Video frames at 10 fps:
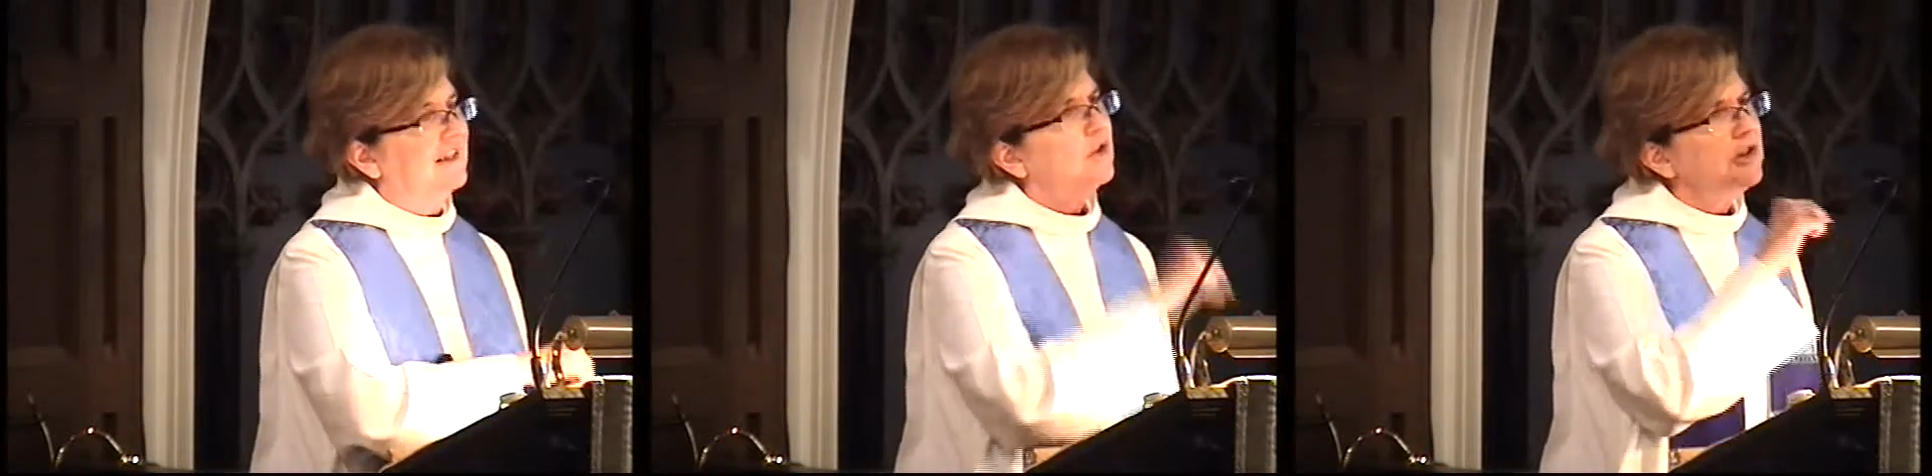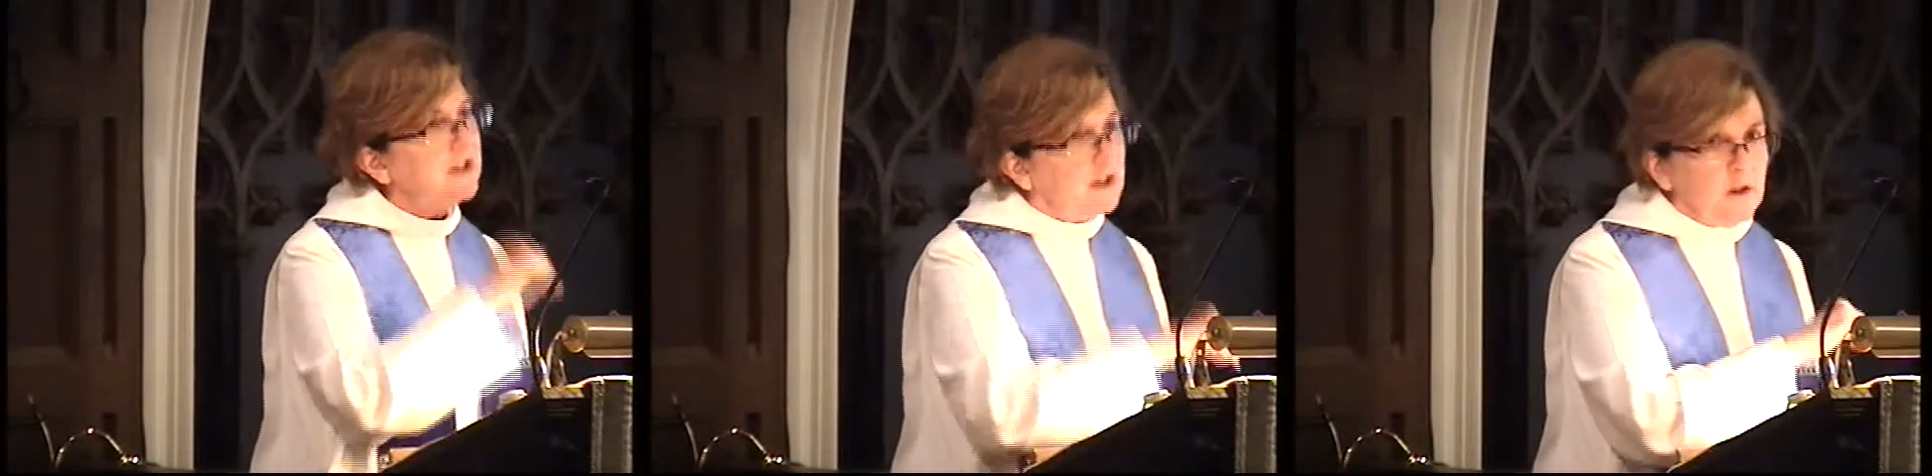to
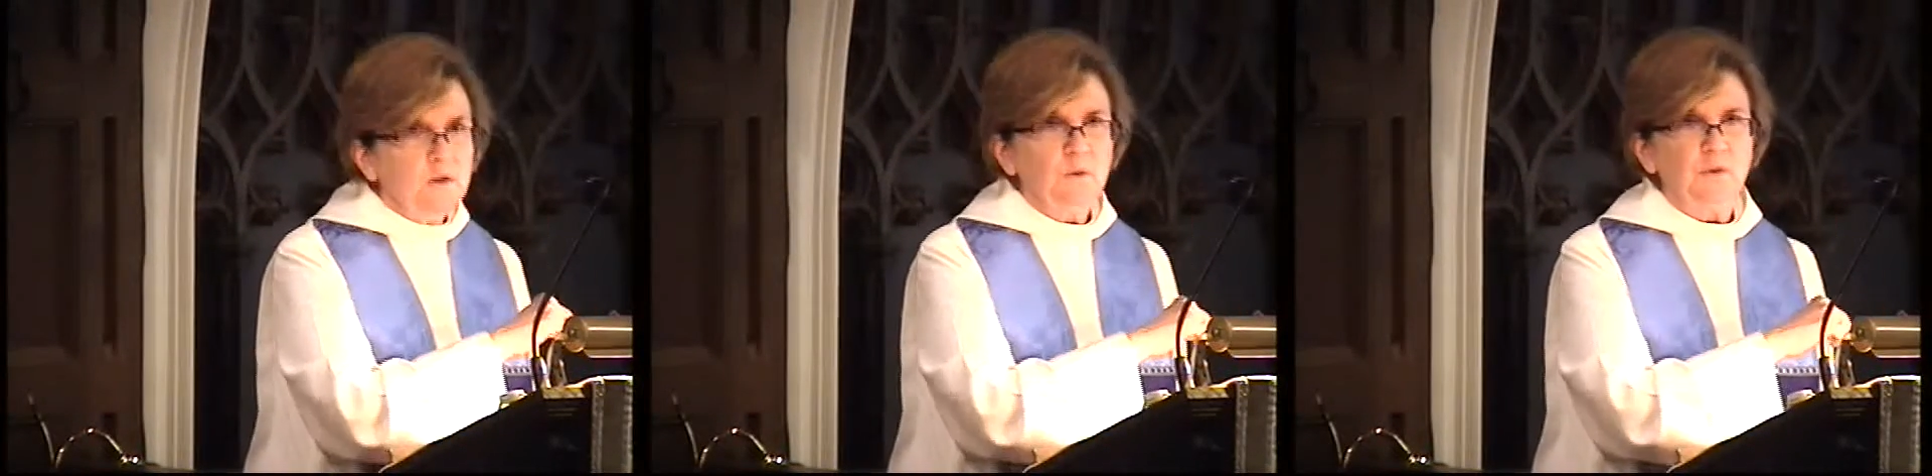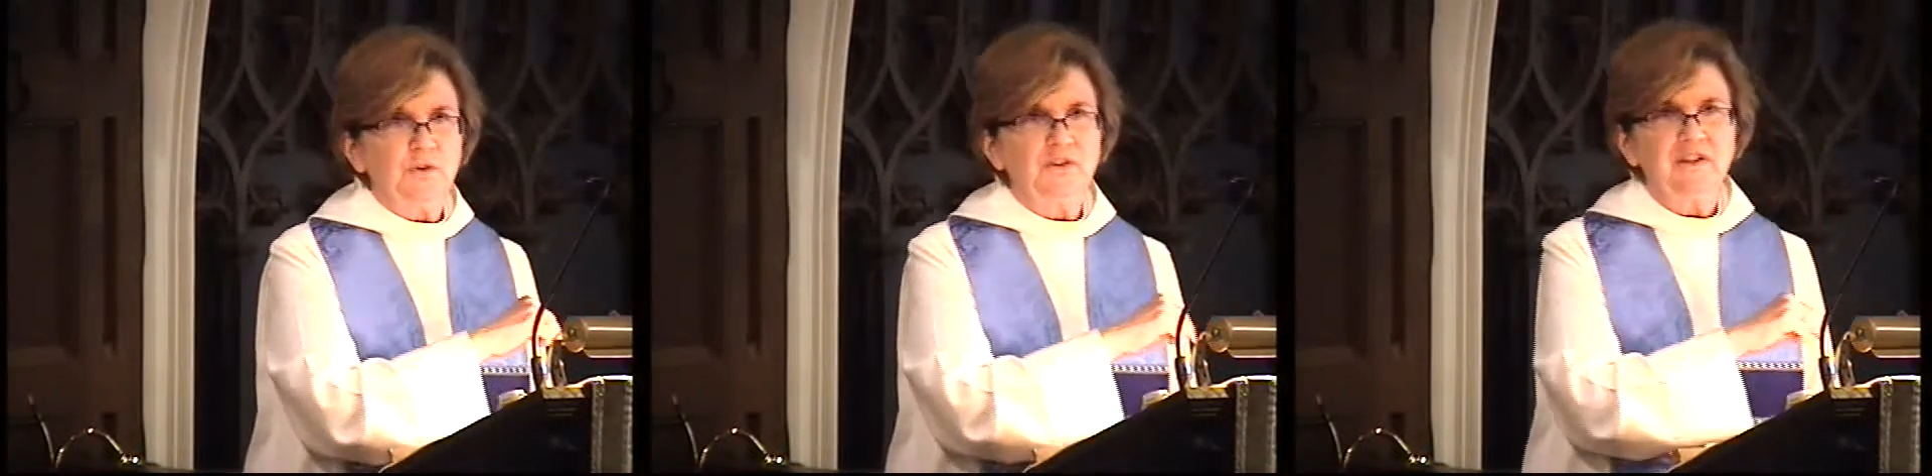
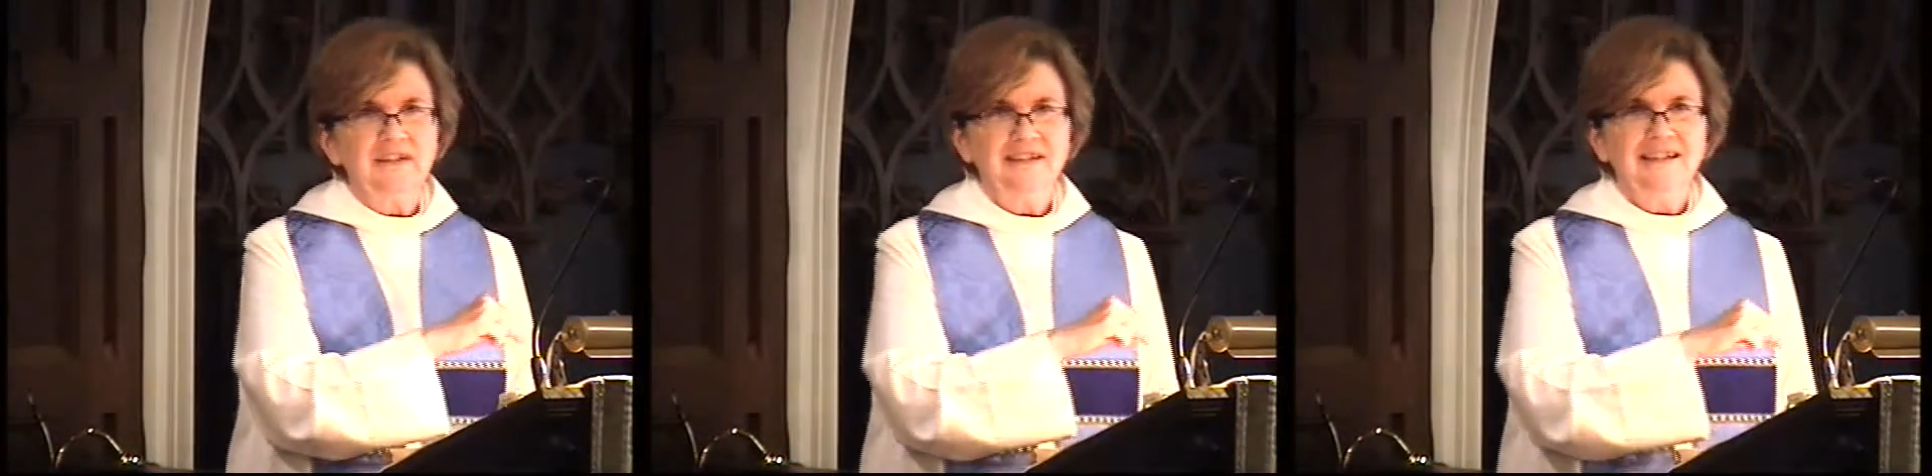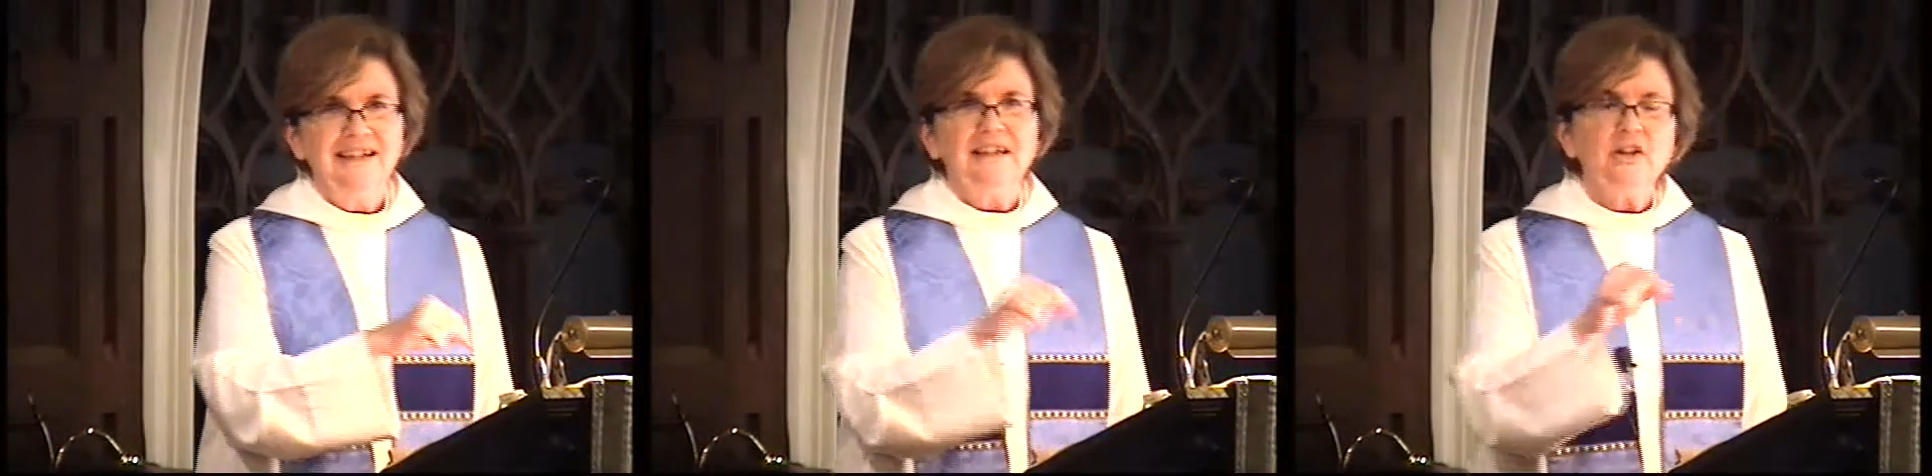use.
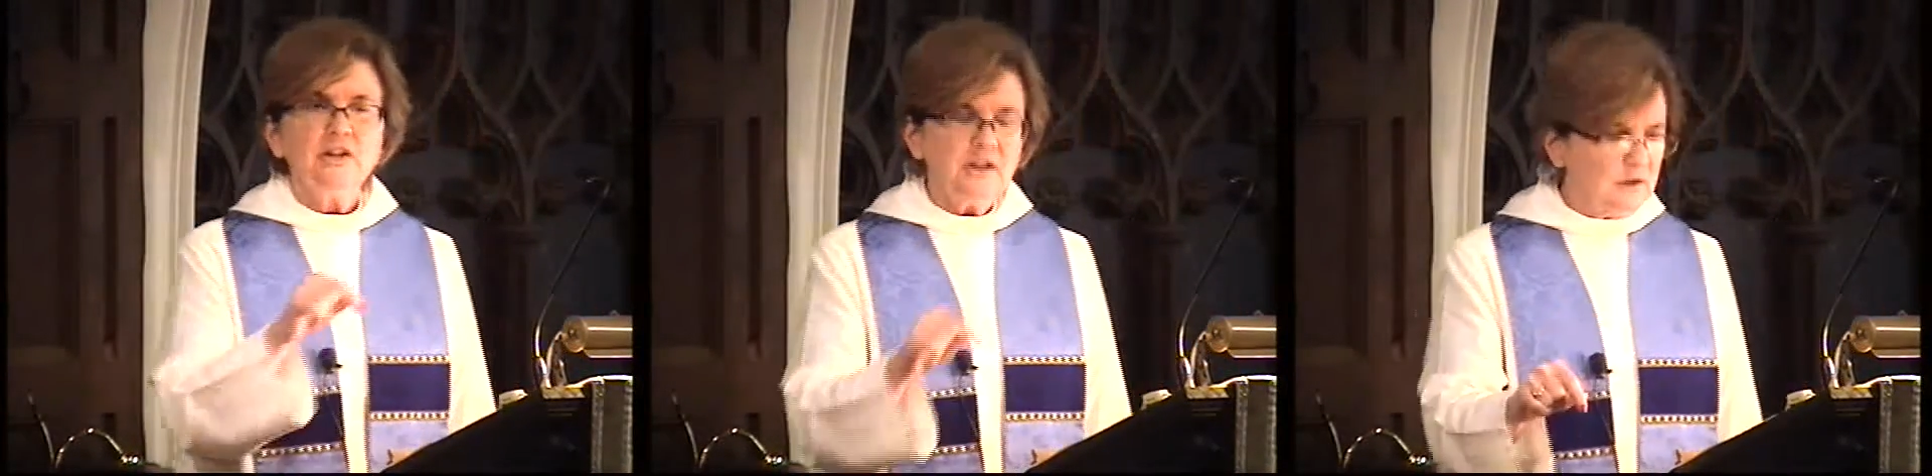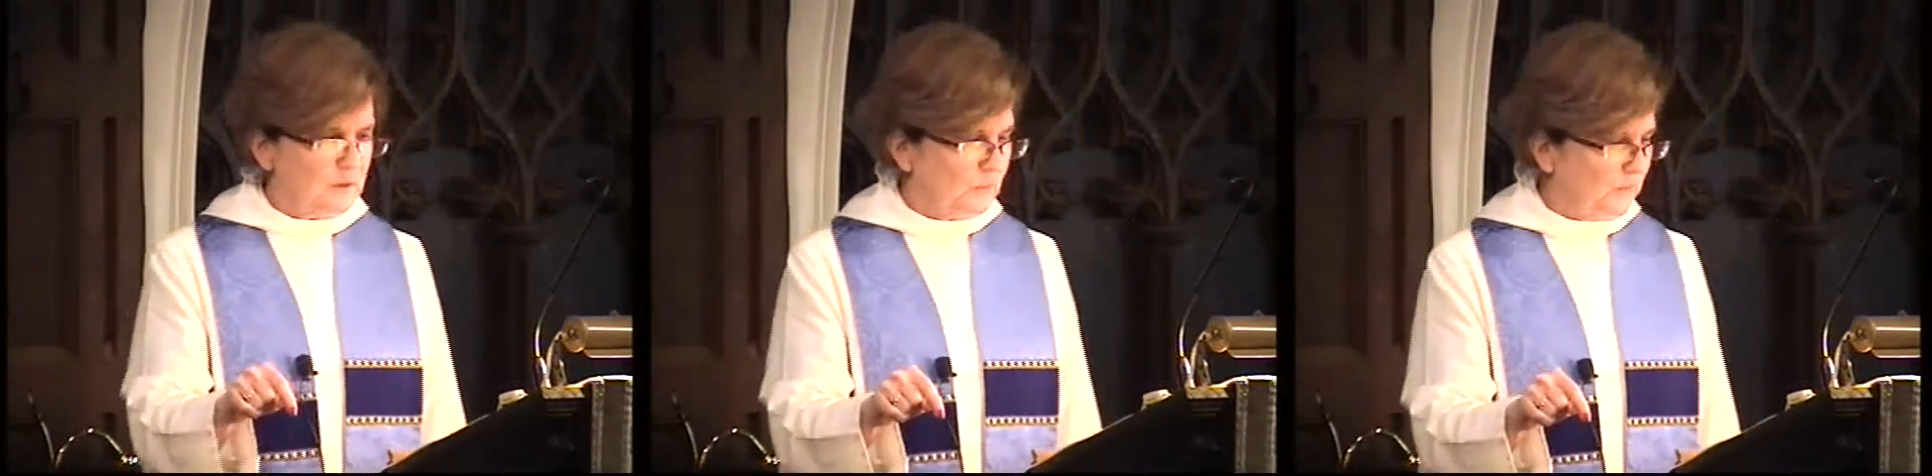To
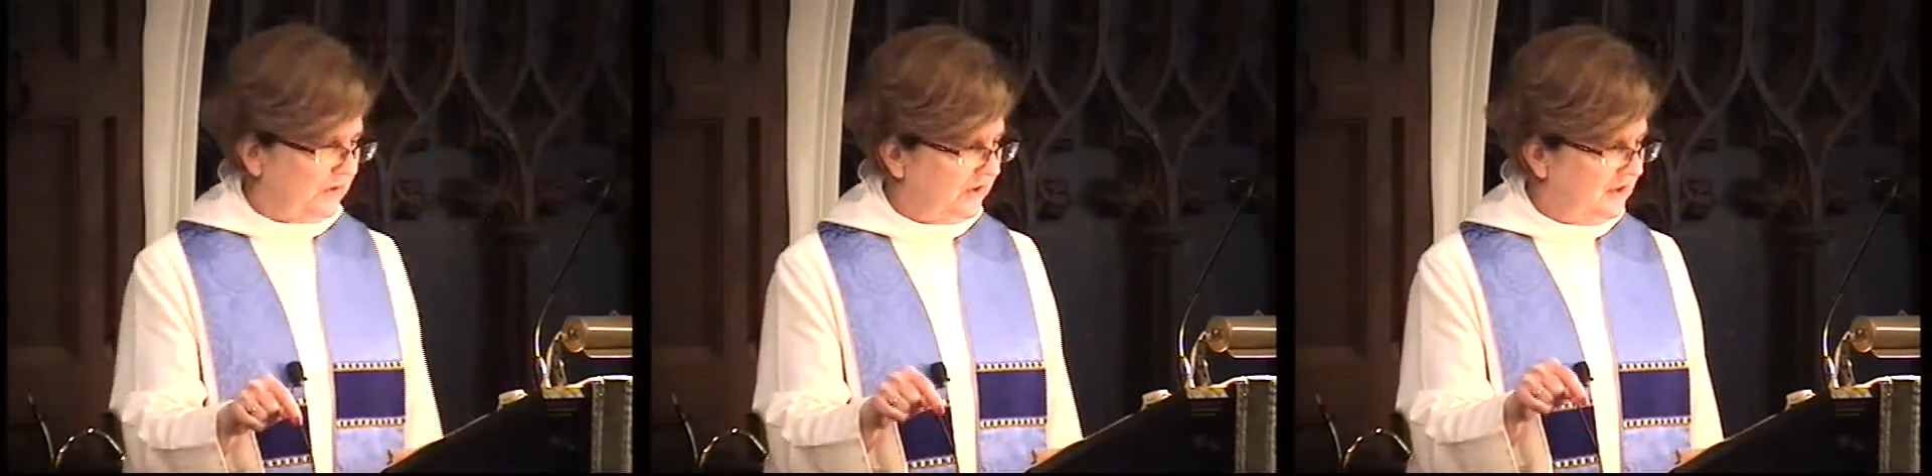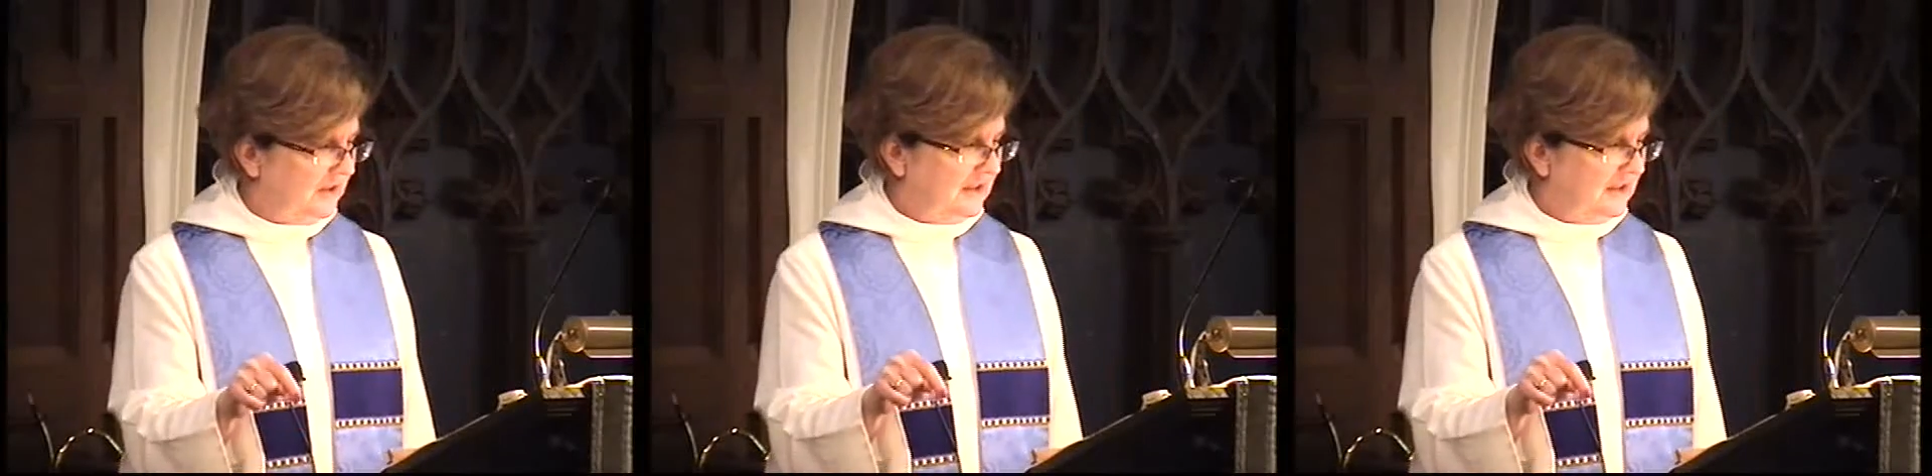use.